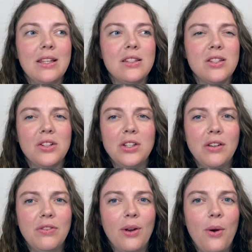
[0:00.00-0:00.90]
Searching
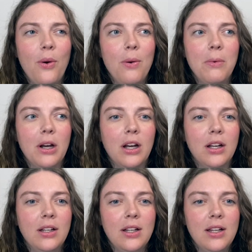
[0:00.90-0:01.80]
for Home, or
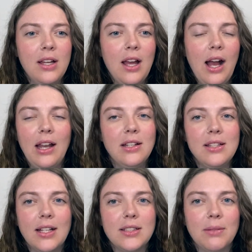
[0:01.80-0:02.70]
it's
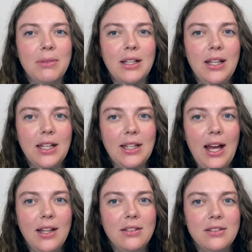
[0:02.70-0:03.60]
like something like
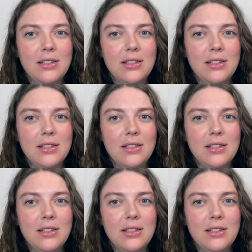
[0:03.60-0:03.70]
that.